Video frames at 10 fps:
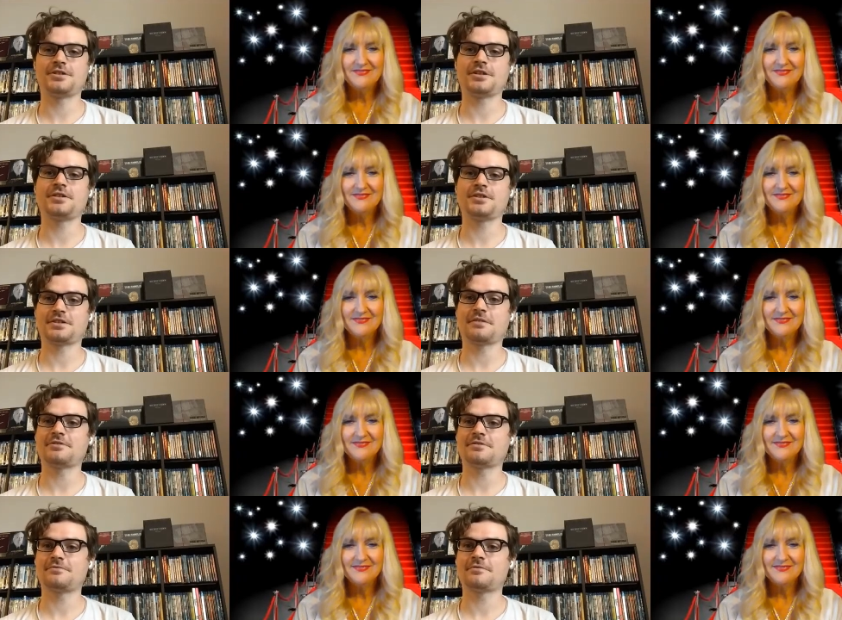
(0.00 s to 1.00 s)
Speaker 1: would judge
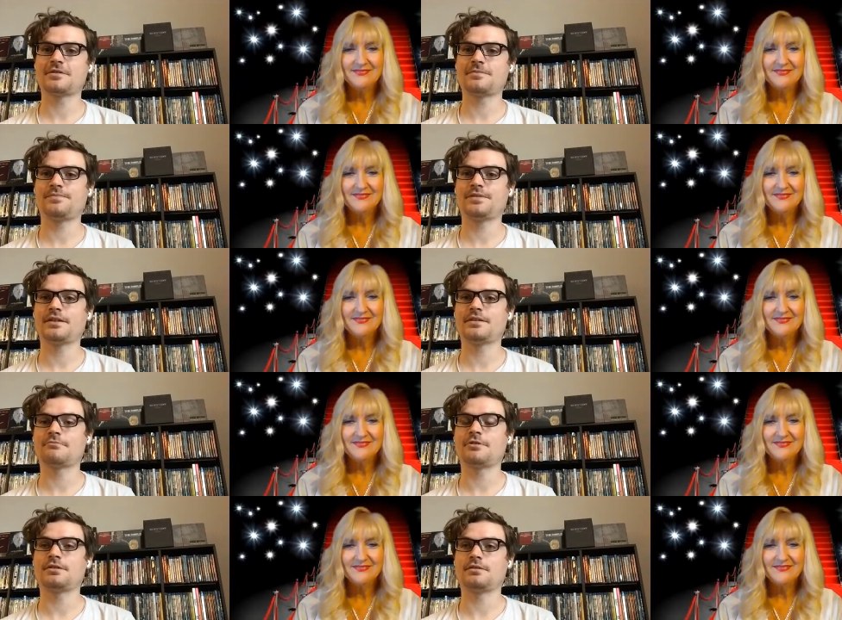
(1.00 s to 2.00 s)
someone for
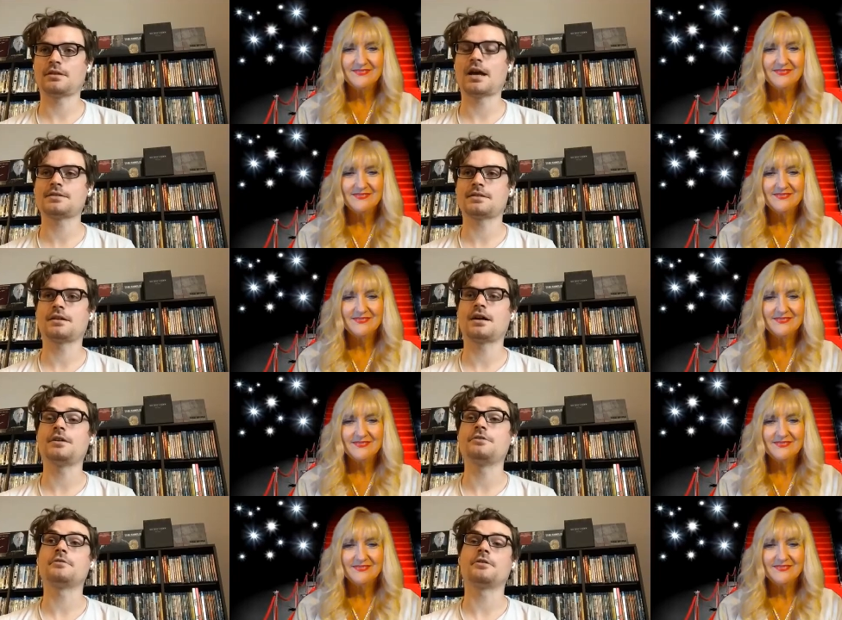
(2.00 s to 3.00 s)
is when, as the
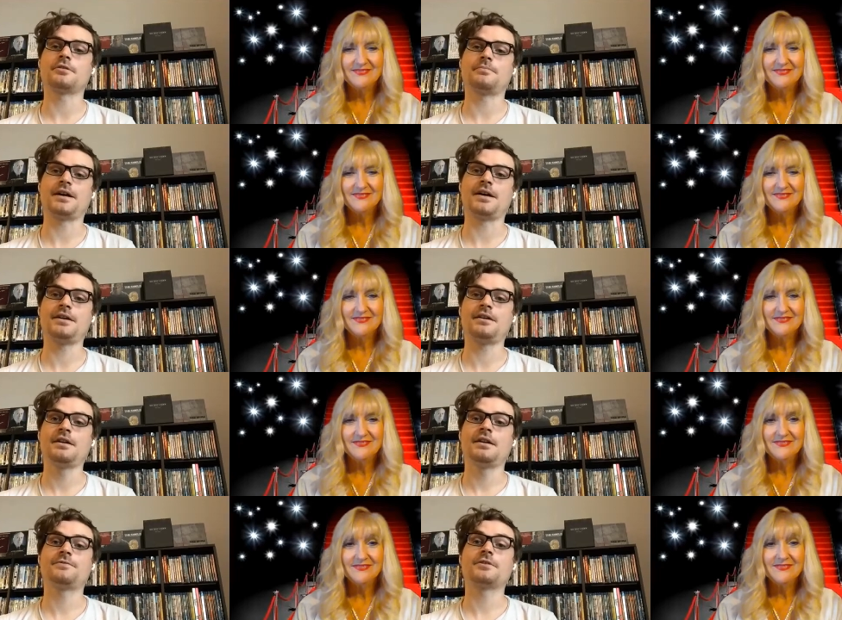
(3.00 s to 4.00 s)
guy, you go to pay
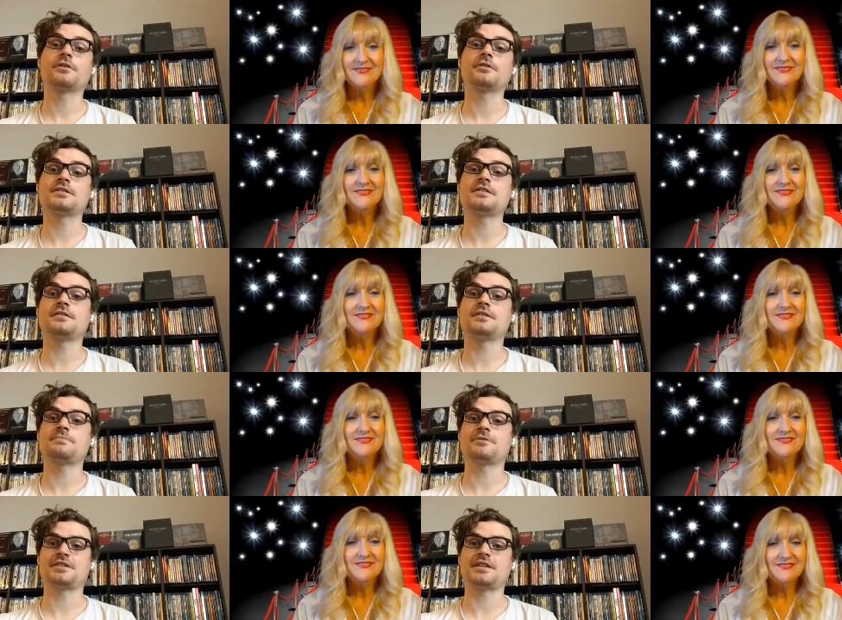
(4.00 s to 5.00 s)
if the girl doesn't at
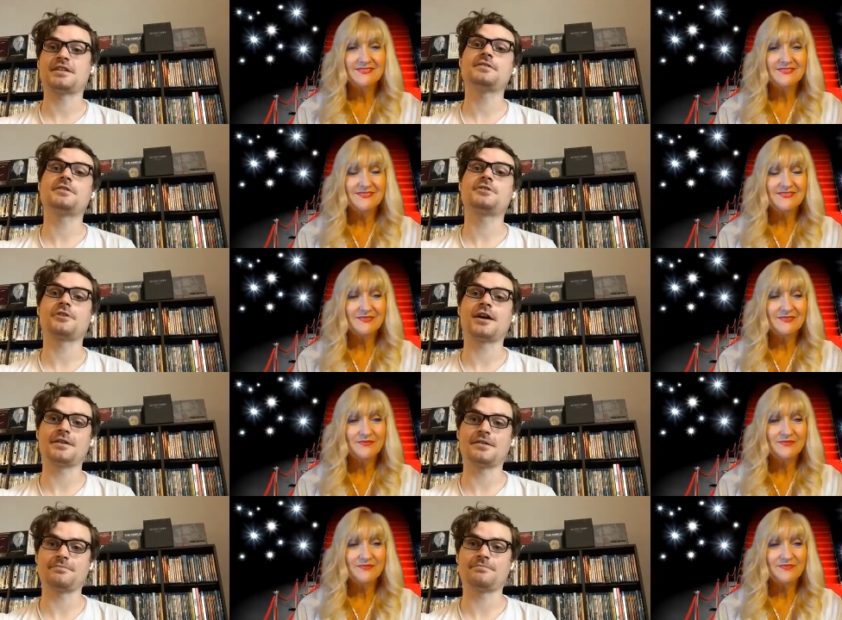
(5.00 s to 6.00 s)
least pretend to
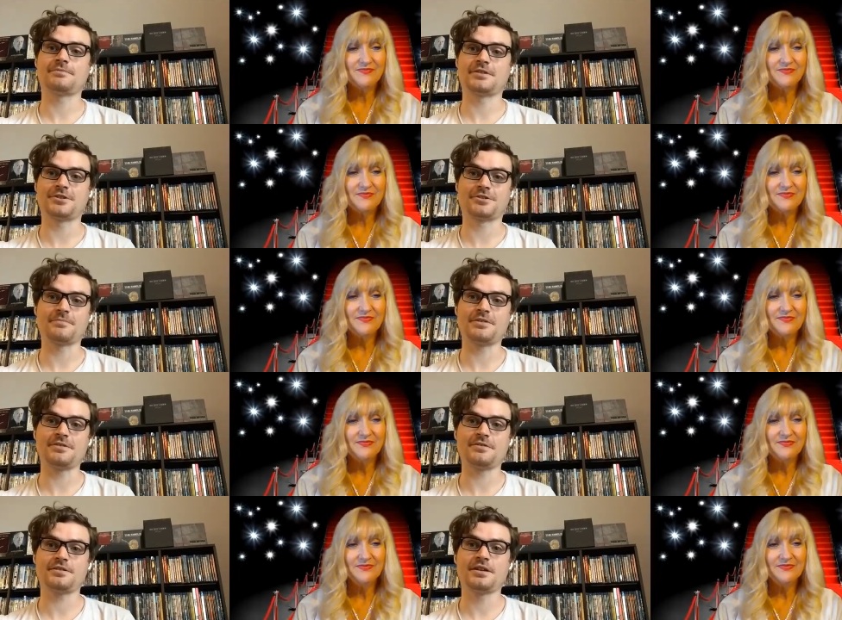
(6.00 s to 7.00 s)
try to
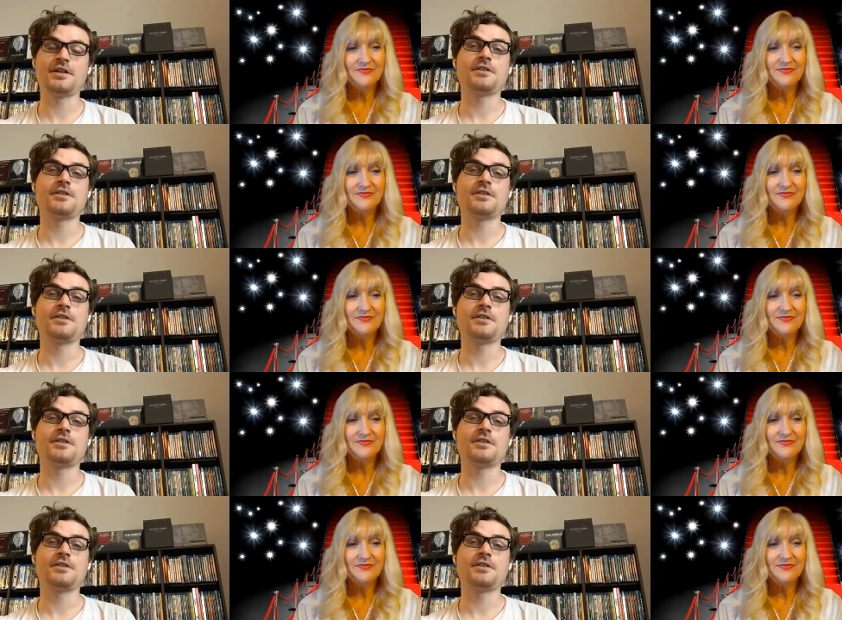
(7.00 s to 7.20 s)
contribute,